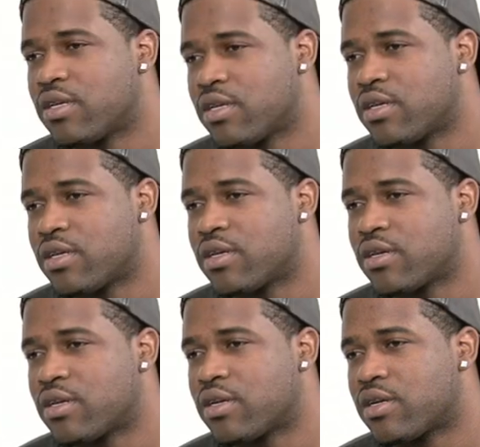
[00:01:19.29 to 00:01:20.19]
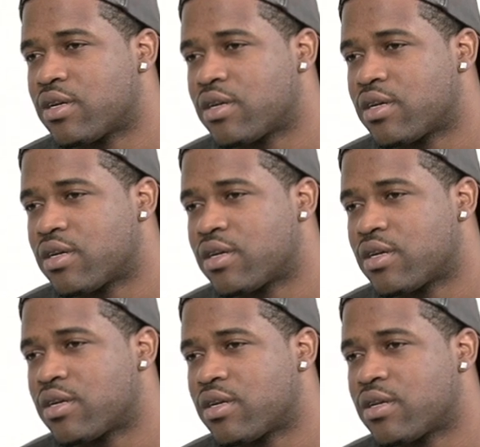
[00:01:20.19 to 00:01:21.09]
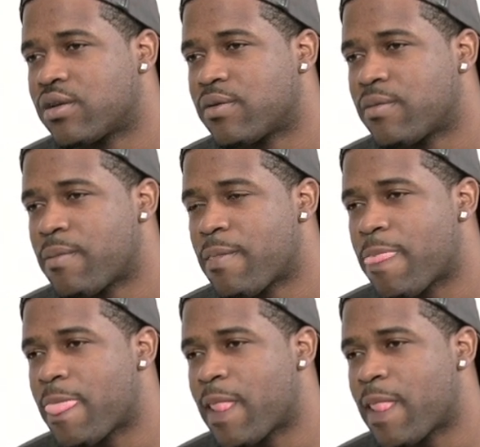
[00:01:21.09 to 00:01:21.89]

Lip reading: No one is speaking in this clip.